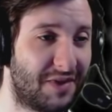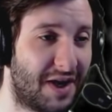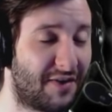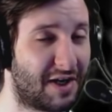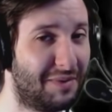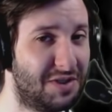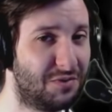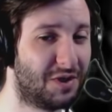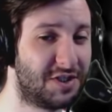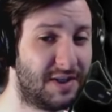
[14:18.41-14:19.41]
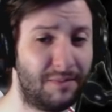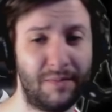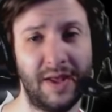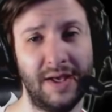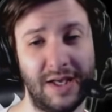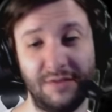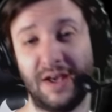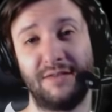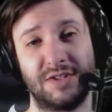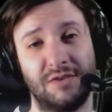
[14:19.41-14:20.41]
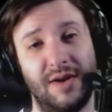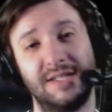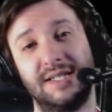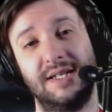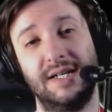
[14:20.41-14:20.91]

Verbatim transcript: I recommend you watch it if you haven't already.